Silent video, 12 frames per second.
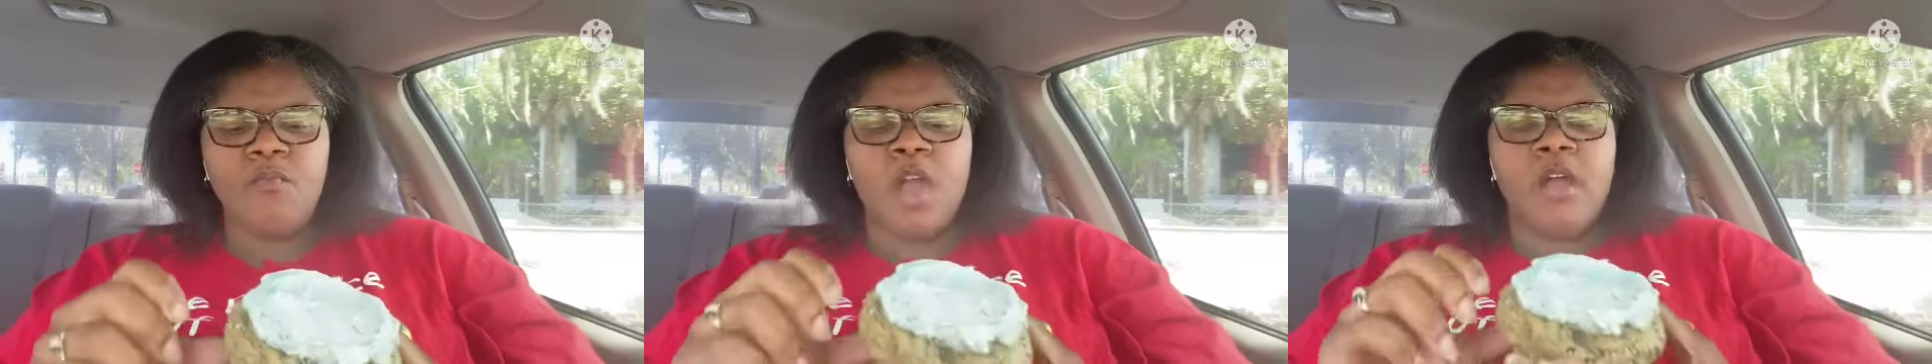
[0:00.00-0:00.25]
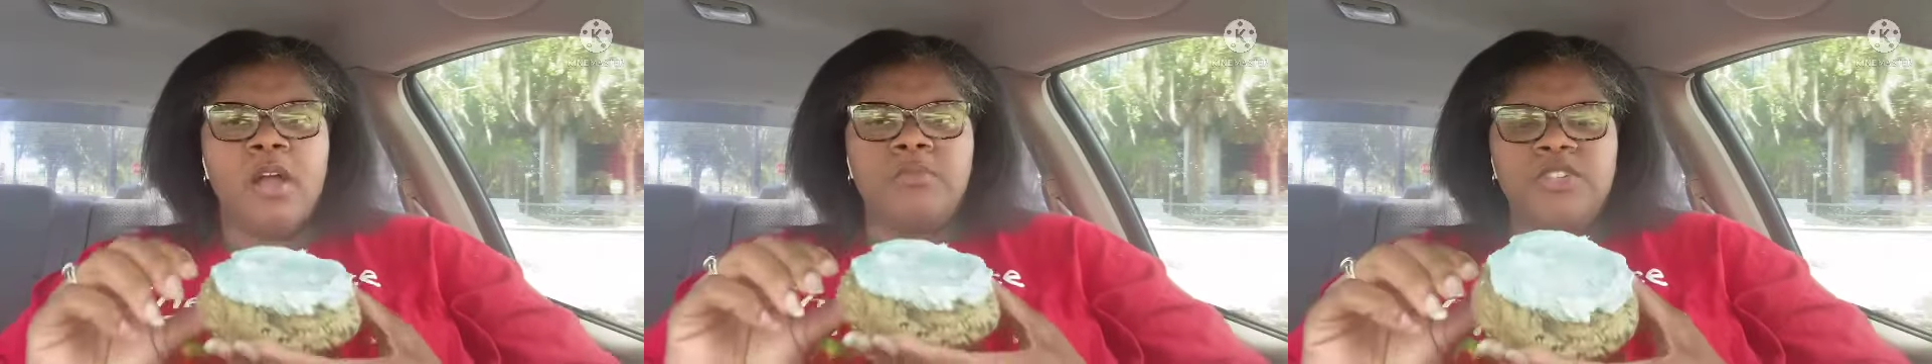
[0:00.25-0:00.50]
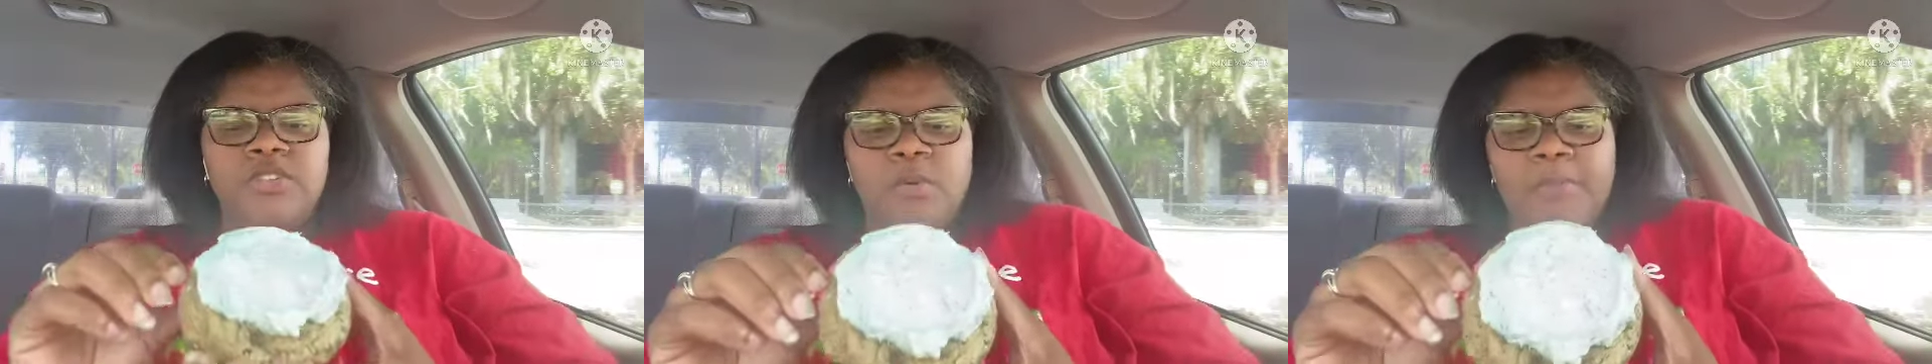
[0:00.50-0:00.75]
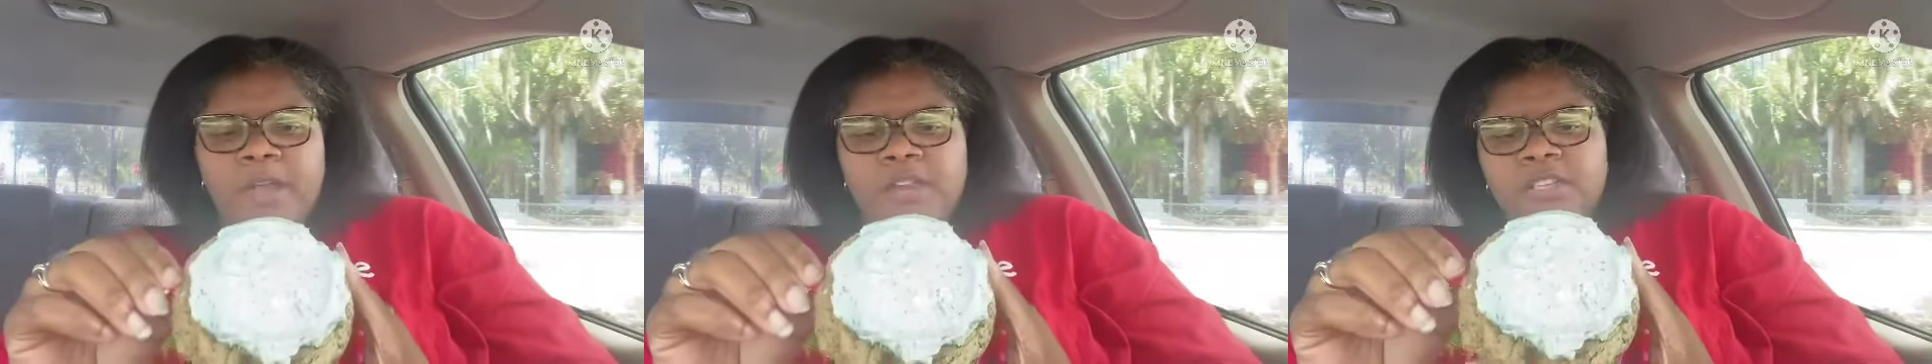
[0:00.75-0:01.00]
All right, I'm just
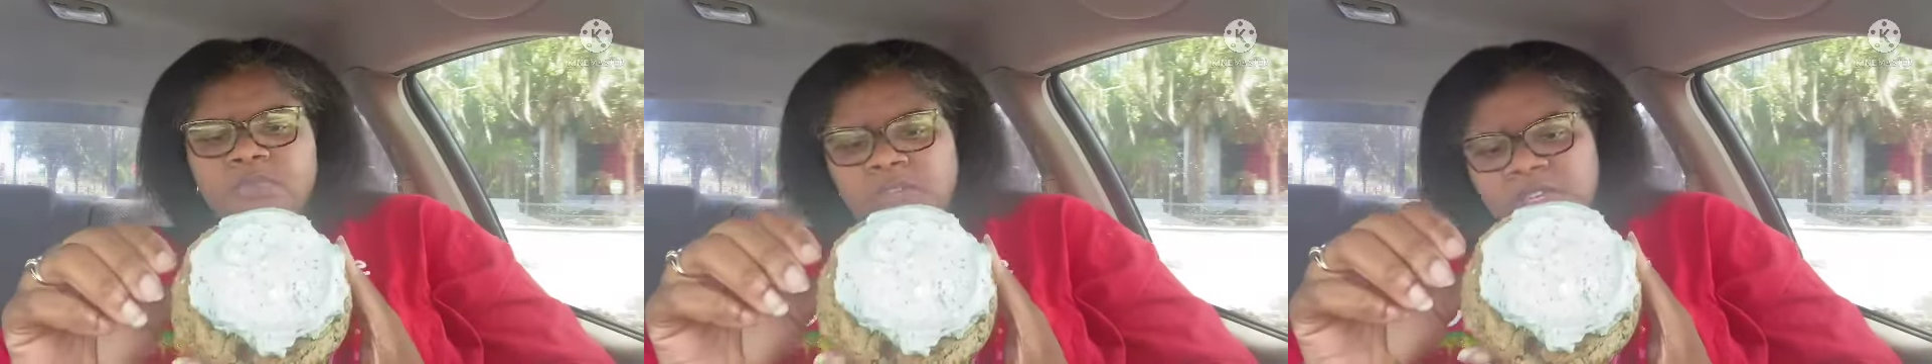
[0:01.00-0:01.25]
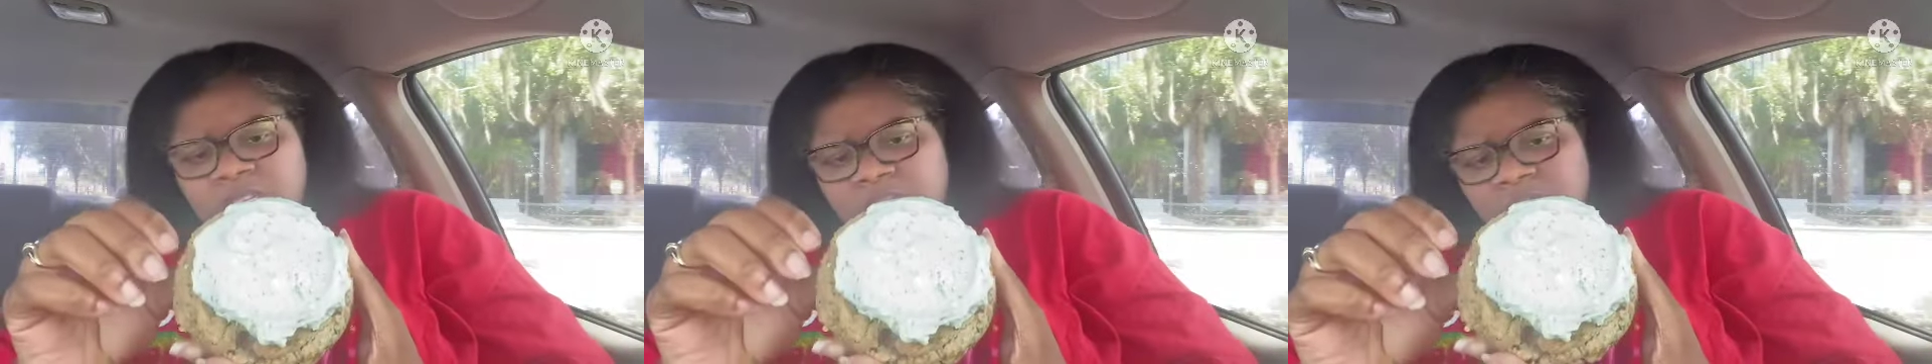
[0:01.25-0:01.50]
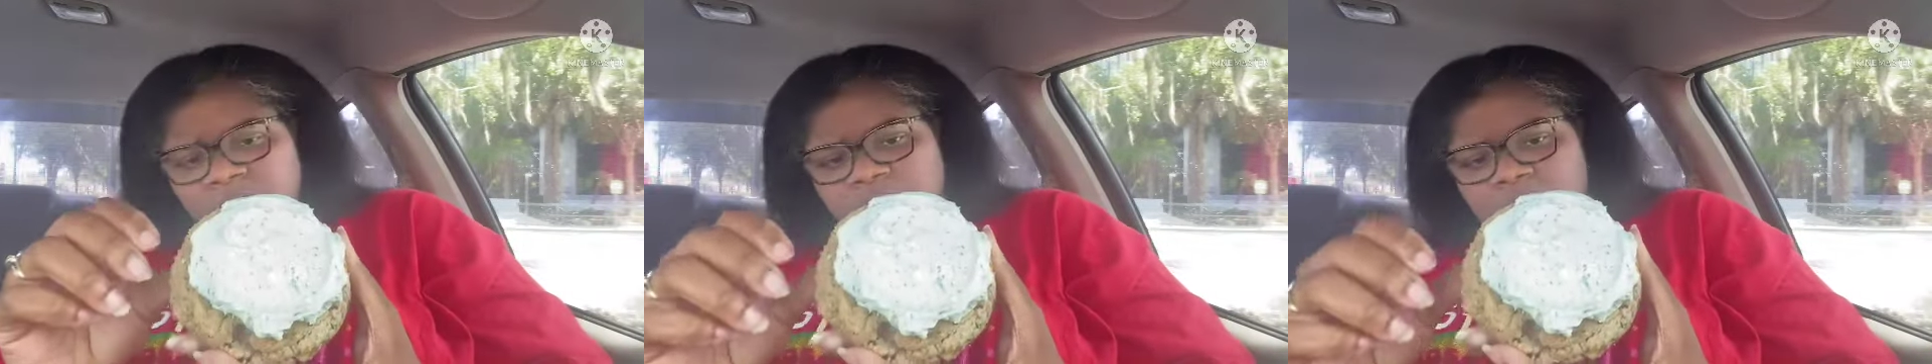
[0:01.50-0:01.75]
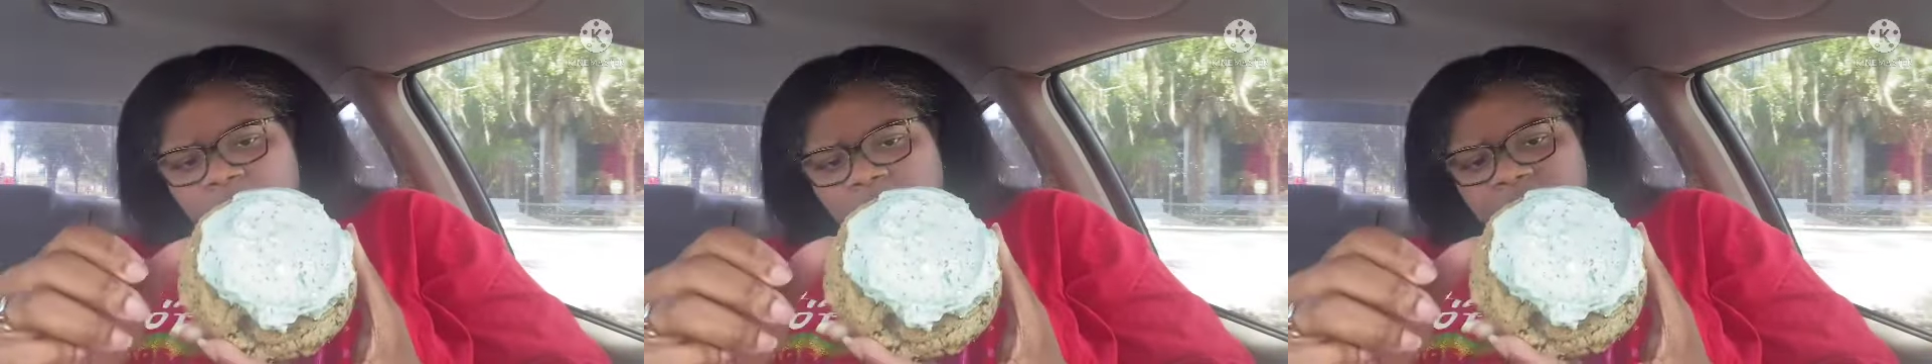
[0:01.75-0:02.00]
going to bite this one because this one's
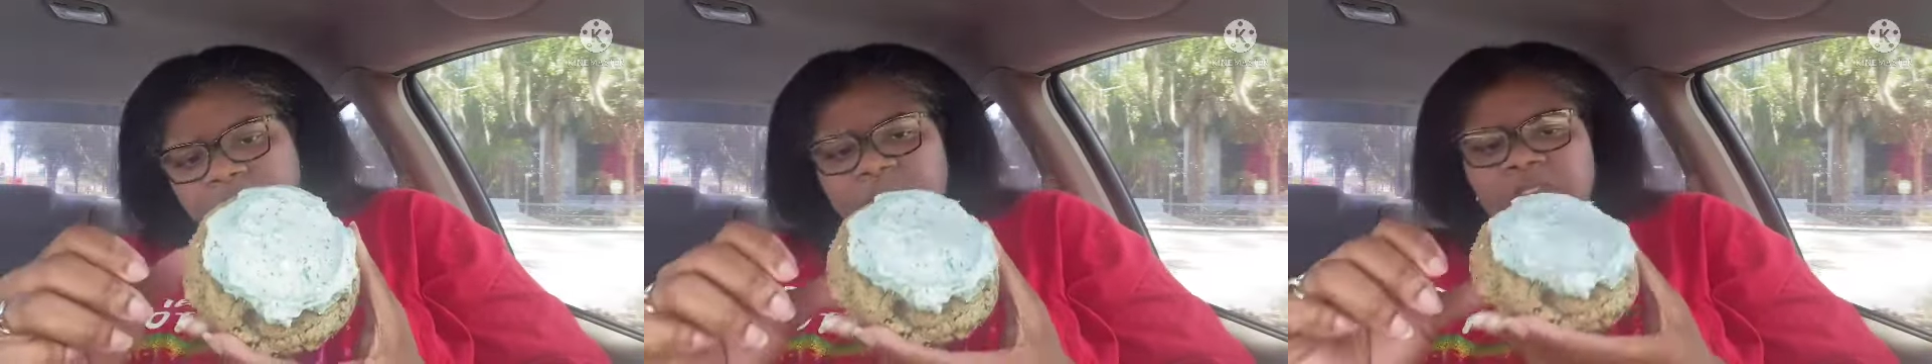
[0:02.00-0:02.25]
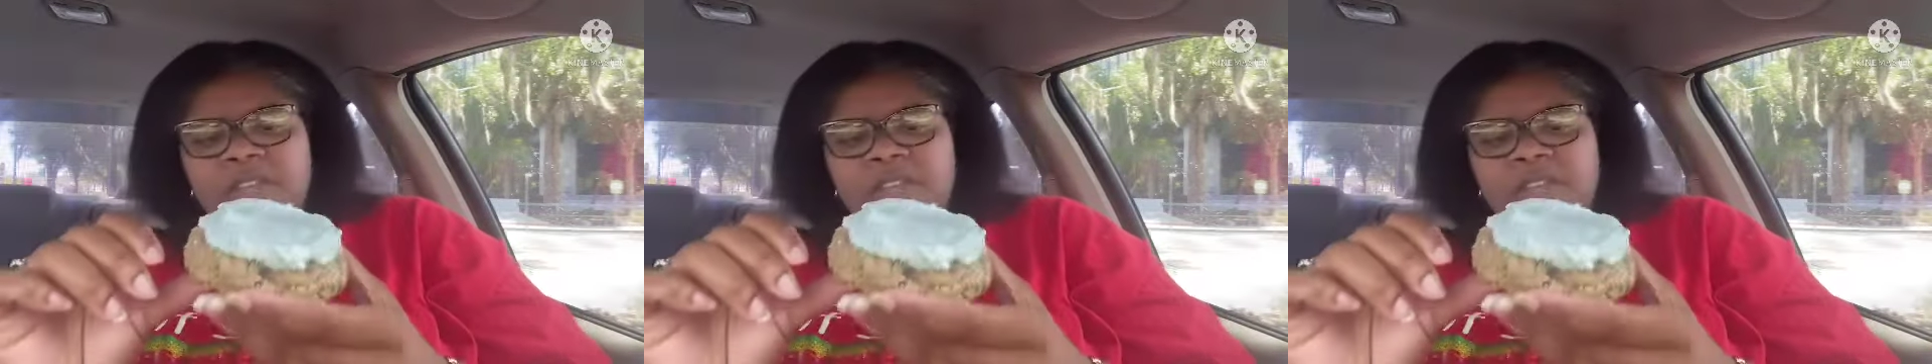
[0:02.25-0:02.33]
cold, so it